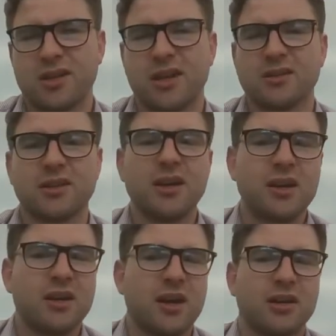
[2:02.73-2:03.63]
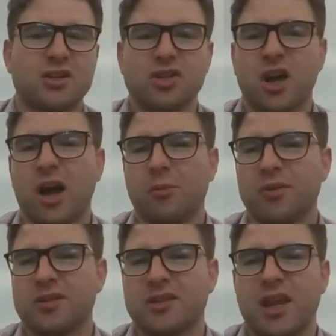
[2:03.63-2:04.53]
it's sharp,
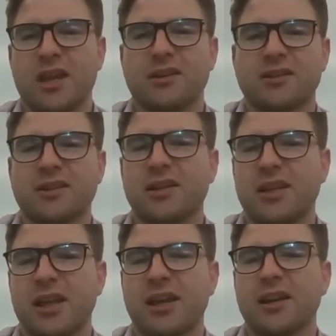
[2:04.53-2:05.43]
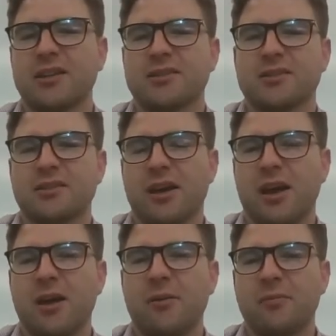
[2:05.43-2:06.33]
it's neat, it's clean, it's
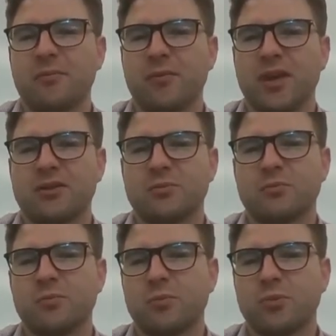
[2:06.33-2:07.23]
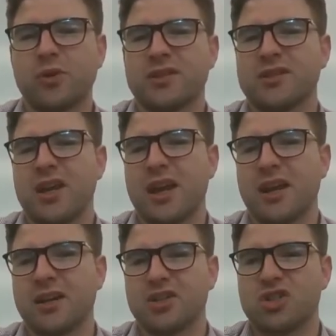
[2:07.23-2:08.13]

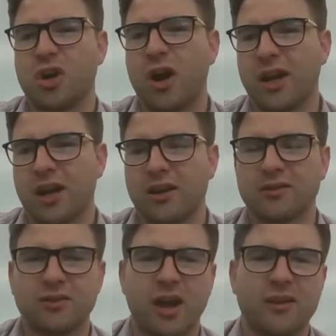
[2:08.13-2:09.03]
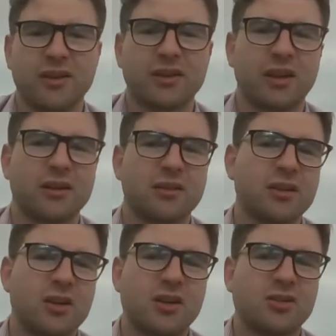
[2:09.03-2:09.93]
pristine, it's shiny. So having
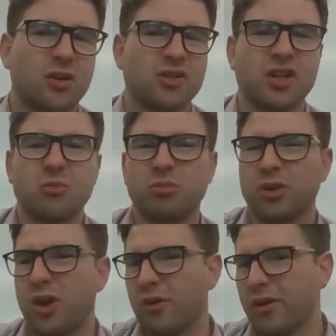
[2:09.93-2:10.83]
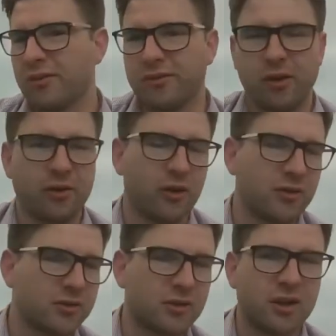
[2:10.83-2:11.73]
dodgy, blurry
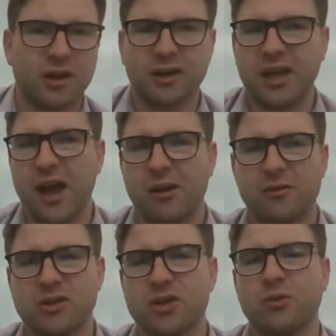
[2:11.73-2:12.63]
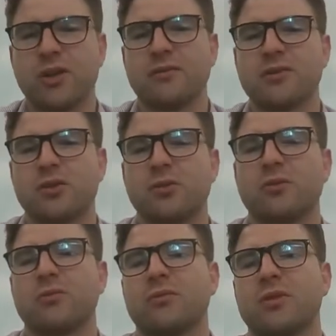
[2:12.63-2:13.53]
photos are counterintuitive
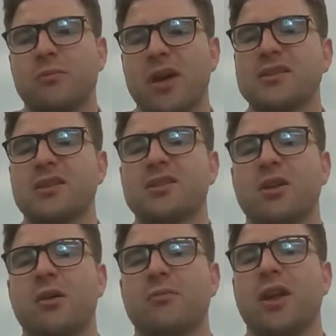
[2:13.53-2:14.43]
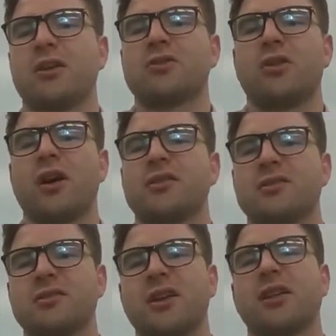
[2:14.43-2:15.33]
to the message that you're trying
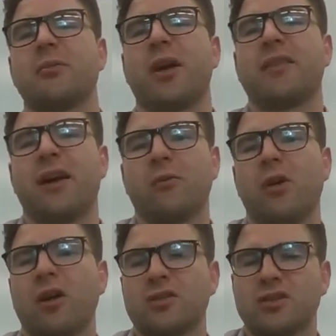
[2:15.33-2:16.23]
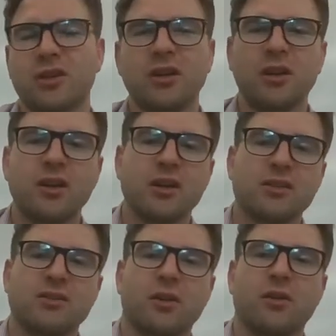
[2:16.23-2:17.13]
to sell about that watch.
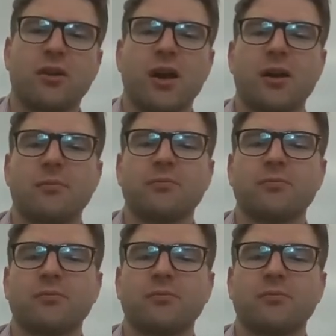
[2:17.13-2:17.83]
So